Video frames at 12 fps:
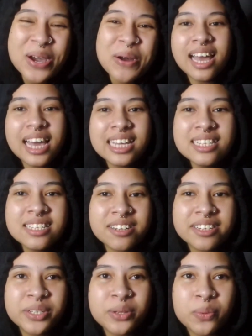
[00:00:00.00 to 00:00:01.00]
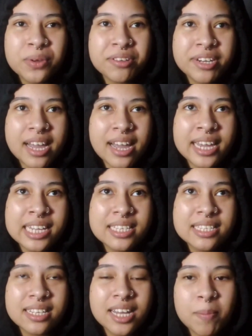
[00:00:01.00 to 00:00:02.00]
I started Wuthering
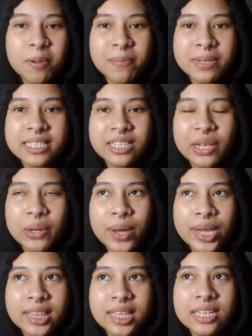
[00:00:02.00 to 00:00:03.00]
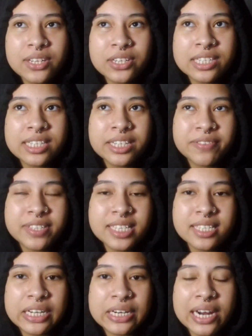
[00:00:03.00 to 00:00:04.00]
Heights a couple months ago. I think earlier this
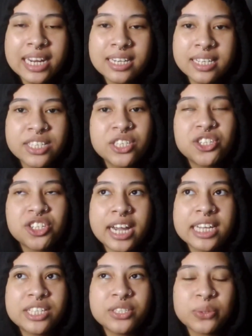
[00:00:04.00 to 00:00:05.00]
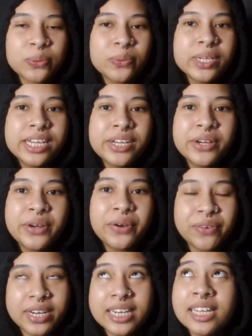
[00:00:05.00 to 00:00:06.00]
year I did try to
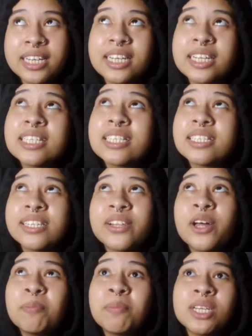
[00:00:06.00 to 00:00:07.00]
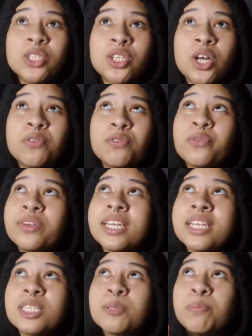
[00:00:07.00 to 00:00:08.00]
read it. It's still on my shelf with
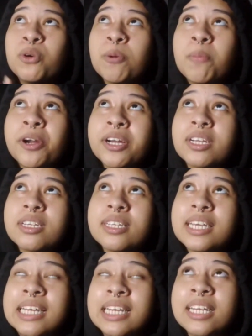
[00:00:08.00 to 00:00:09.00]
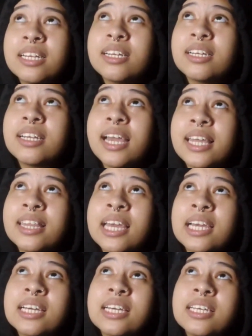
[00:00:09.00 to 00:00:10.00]
its bookmark in it, I think.